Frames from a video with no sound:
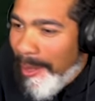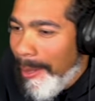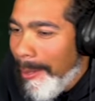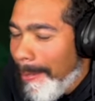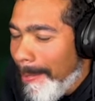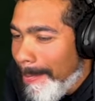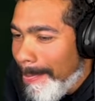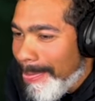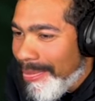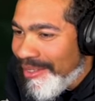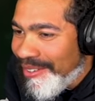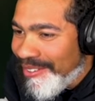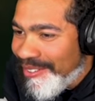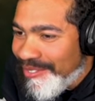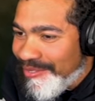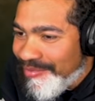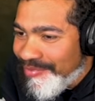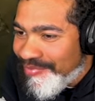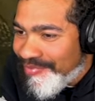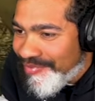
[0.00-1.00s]
boys, you gotta find a
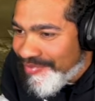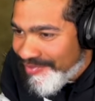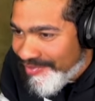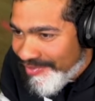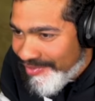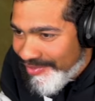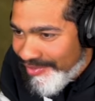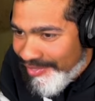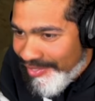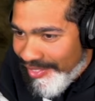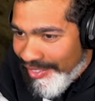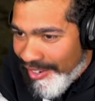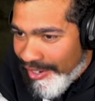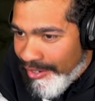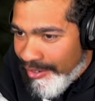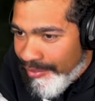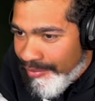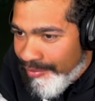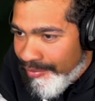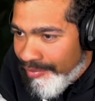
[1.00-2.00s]
portal. I know. Or
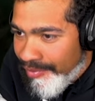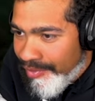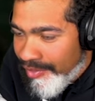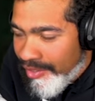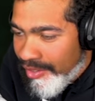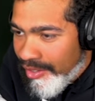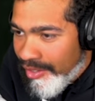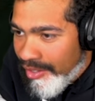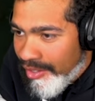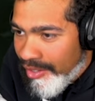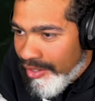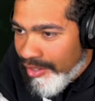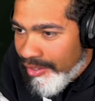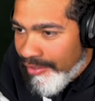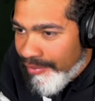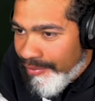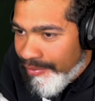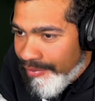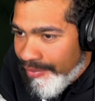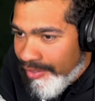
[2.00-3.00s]
not yet, I guess.
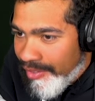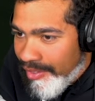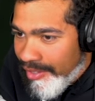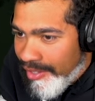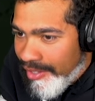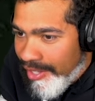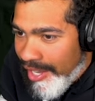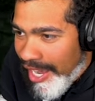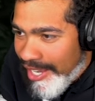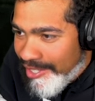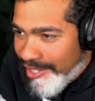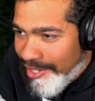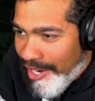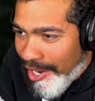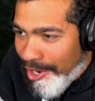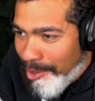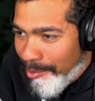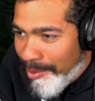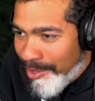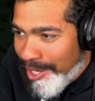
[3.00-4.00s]
Oh my god. Has it
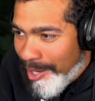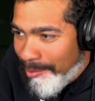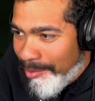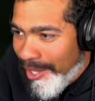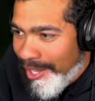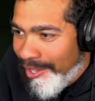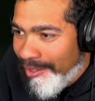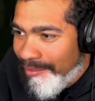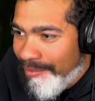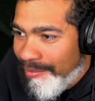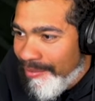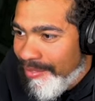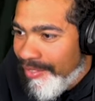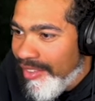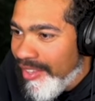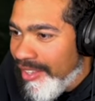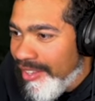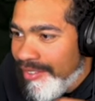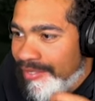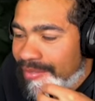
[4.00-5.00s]
not opened up yet?
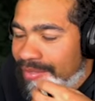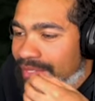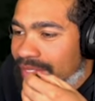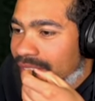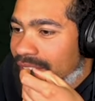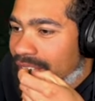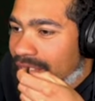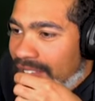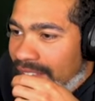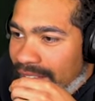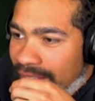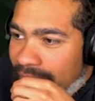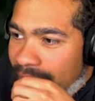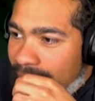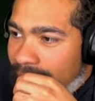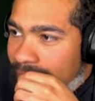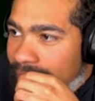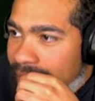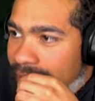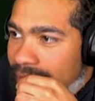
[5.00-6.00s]
It's not opened up because two people no. are